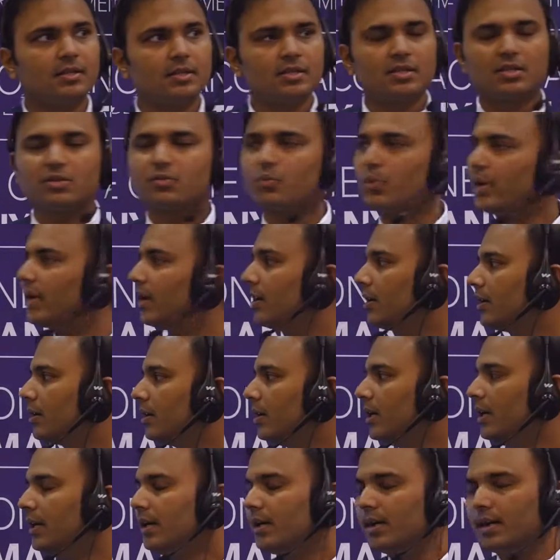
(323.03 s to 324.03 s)
this is where
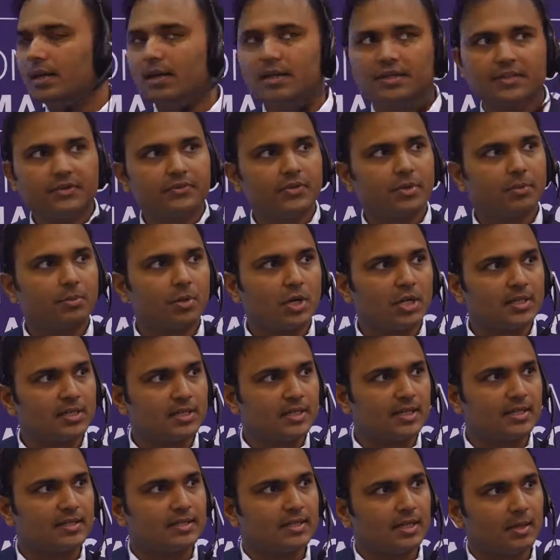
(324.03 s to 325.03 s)
different
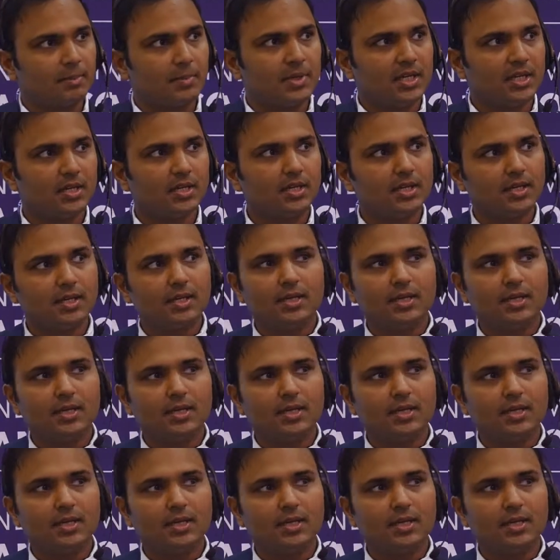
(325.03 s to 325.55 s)
processes come in.